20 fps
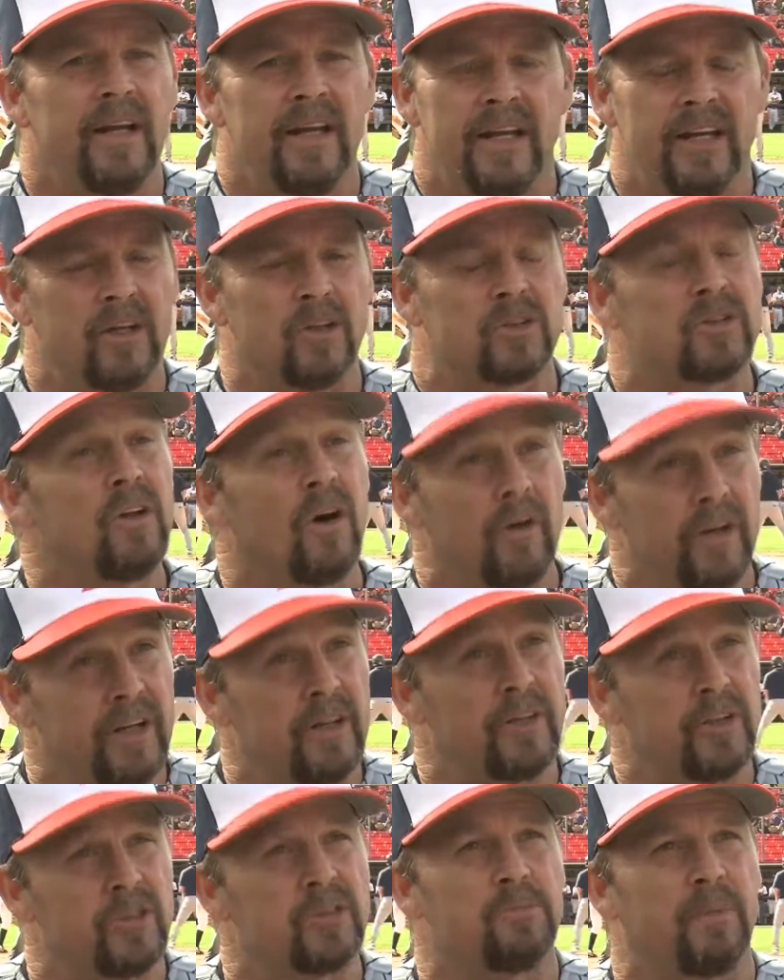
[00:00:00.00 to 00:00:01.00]
He goes, no, here,
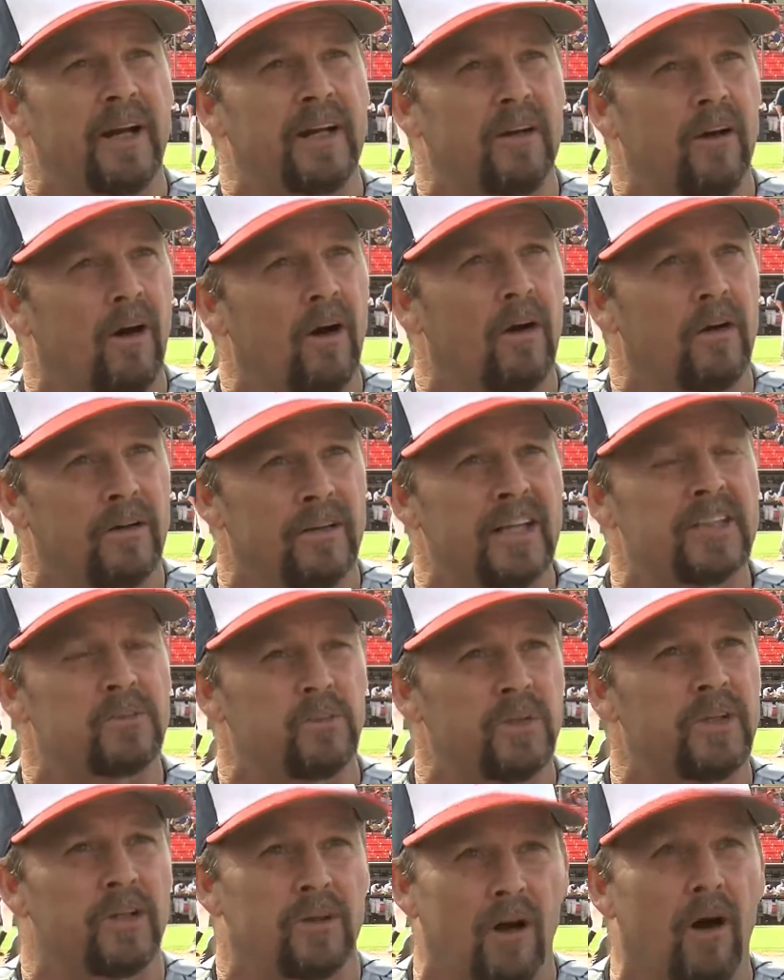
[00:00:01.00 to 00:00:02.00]
use my card, and that's
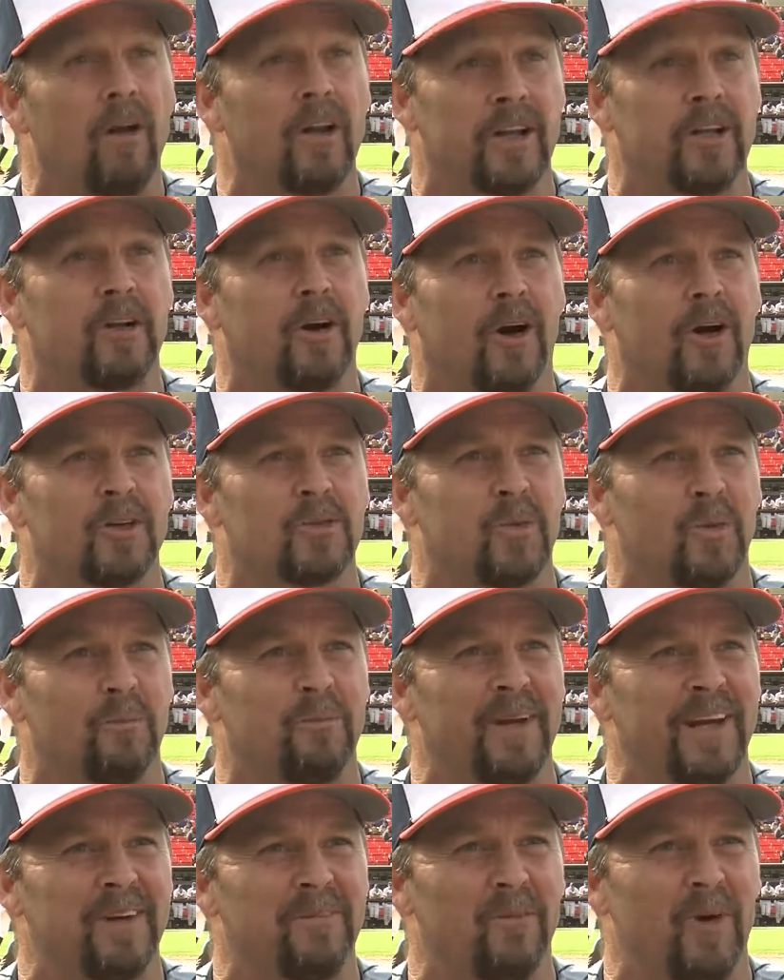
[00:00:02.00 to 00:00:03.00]
when the calling cards were
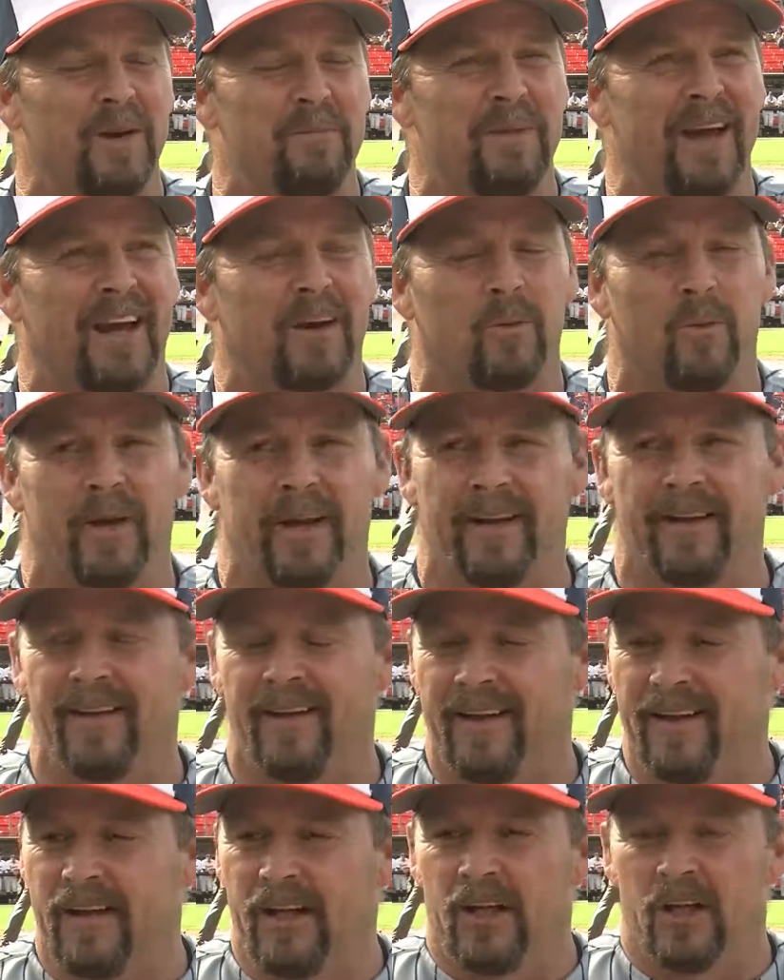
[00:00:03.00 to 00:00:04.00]
big way back when.
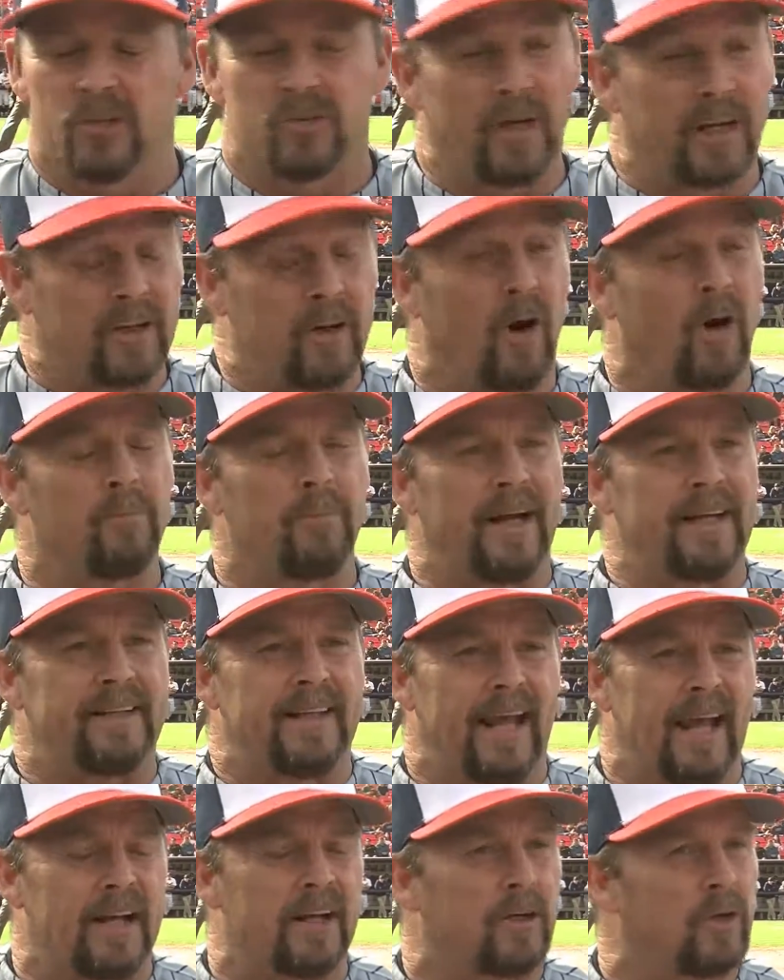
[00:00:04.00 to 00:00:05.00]
So I called my
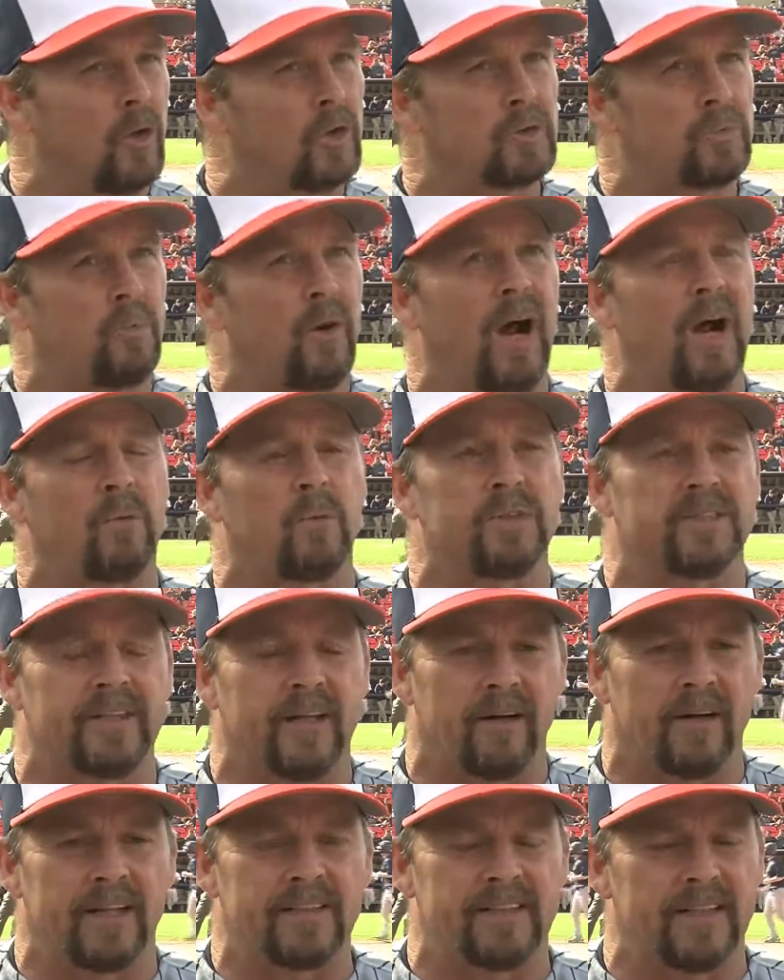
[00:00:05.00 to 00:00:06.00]
dad, and Coach Brock was
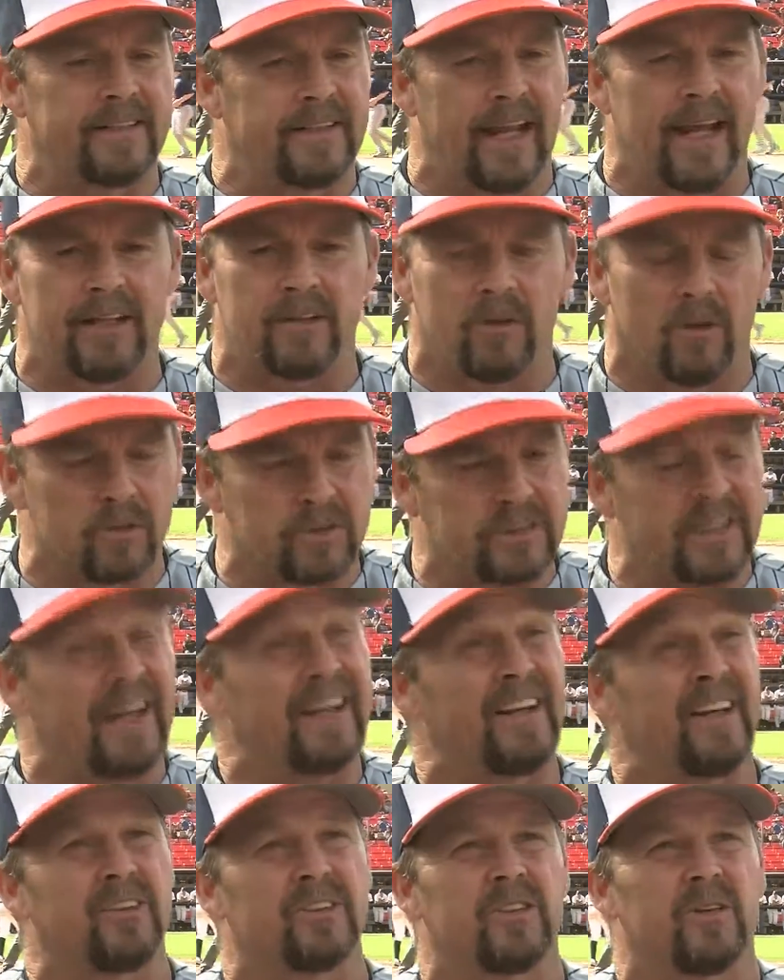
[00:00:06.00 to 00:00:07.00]
there, and I said, Dad, don't
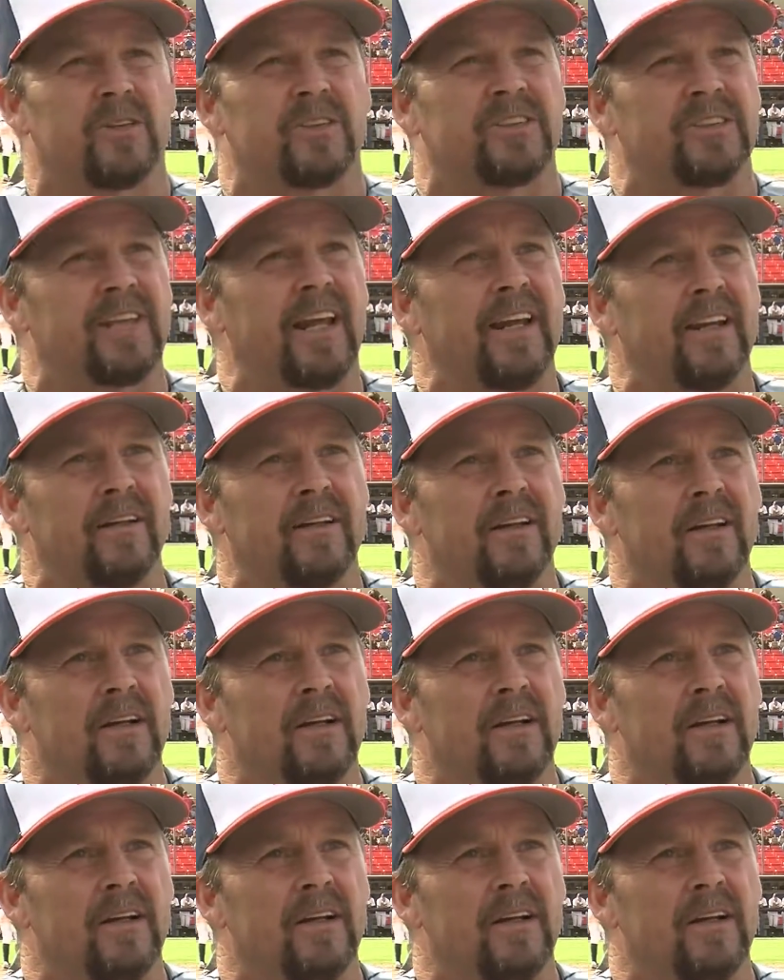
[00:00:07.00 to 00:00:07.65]
sign Arizona State.